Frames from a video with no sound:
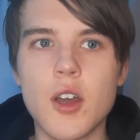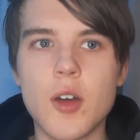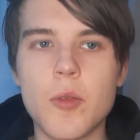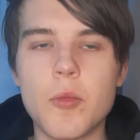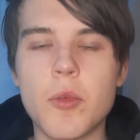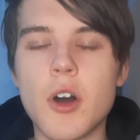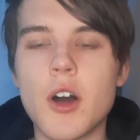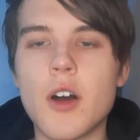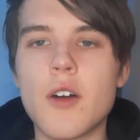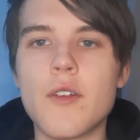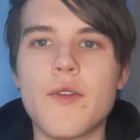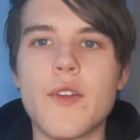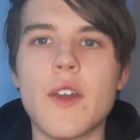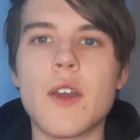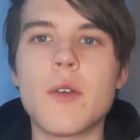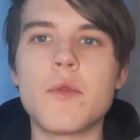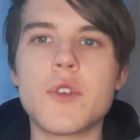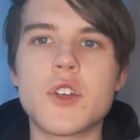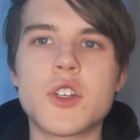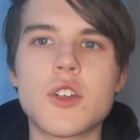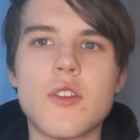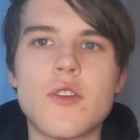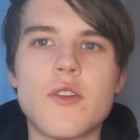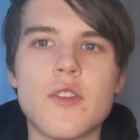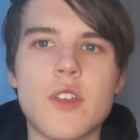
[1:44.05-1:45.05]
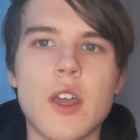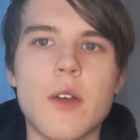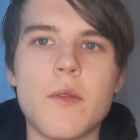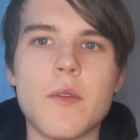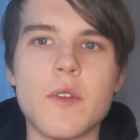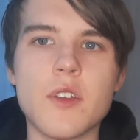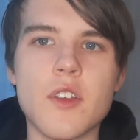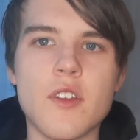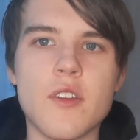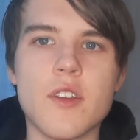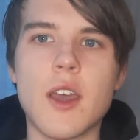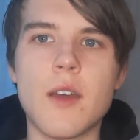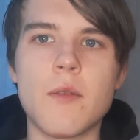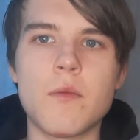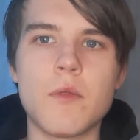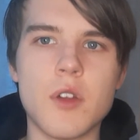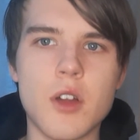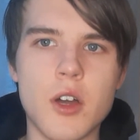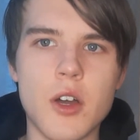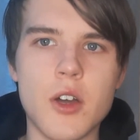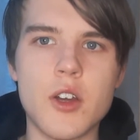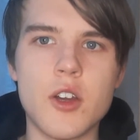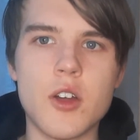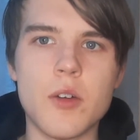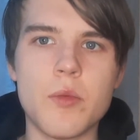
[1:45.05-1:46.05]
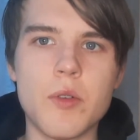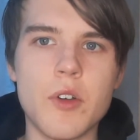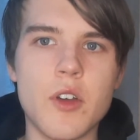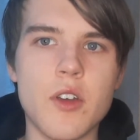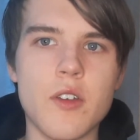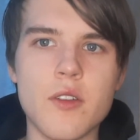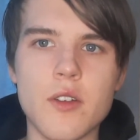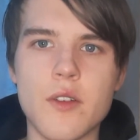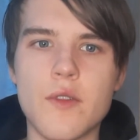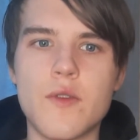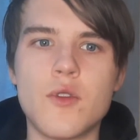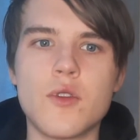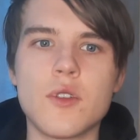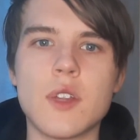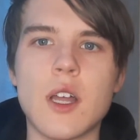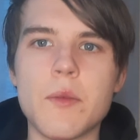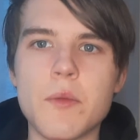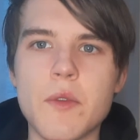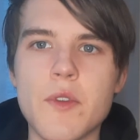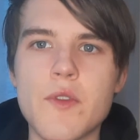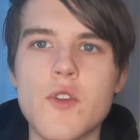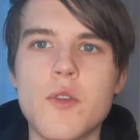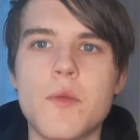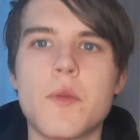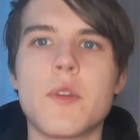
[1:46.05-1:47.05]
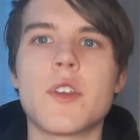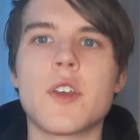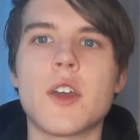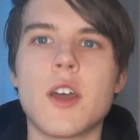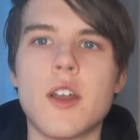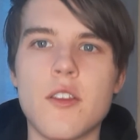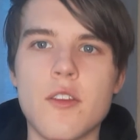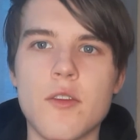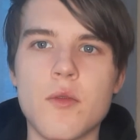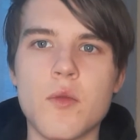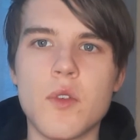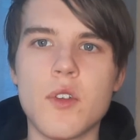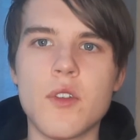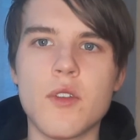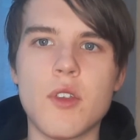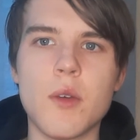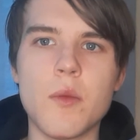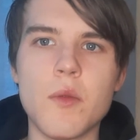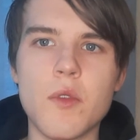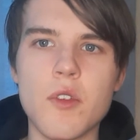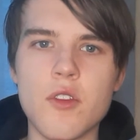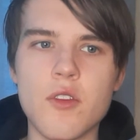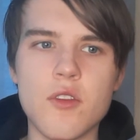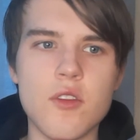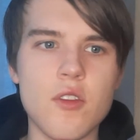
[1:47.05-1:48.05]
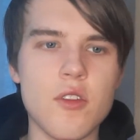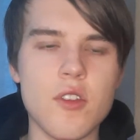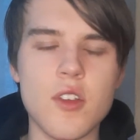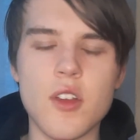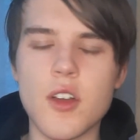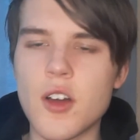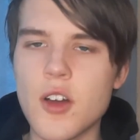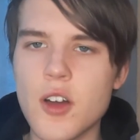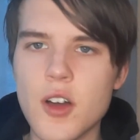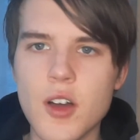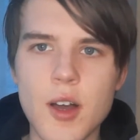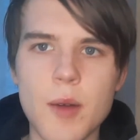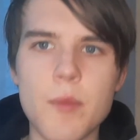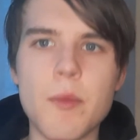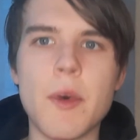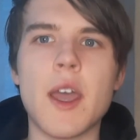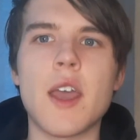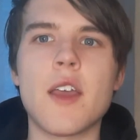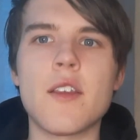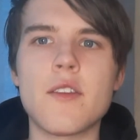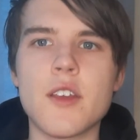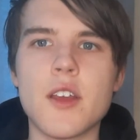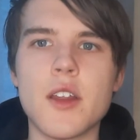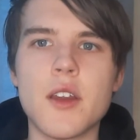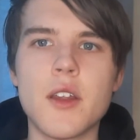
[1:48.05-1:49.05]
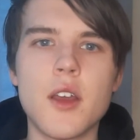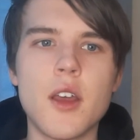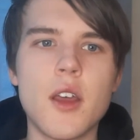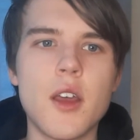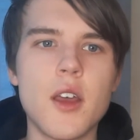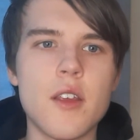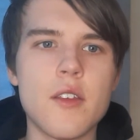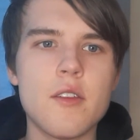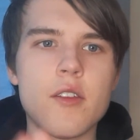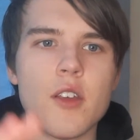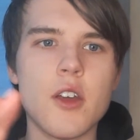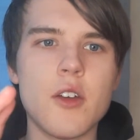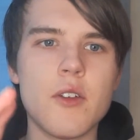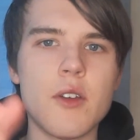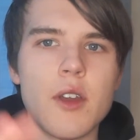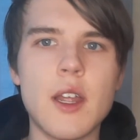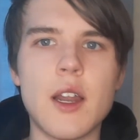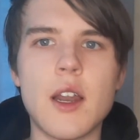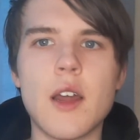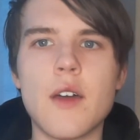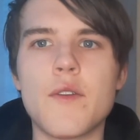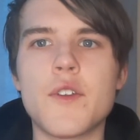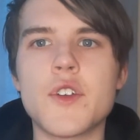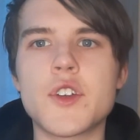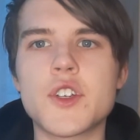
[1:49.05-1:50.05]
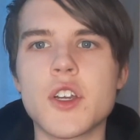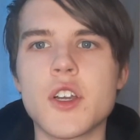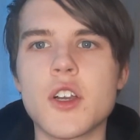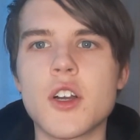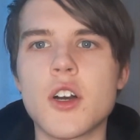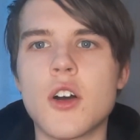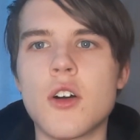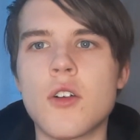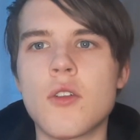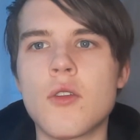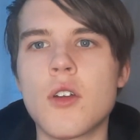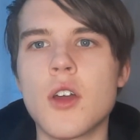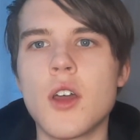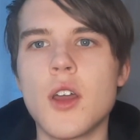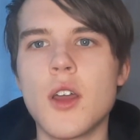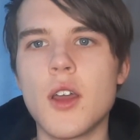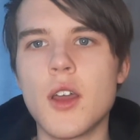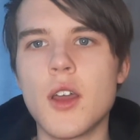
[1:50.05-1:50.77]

But I think we should stick with the same lineup, because I thought that performance against Swansea was just amazing. So, Neil Everidge in goal.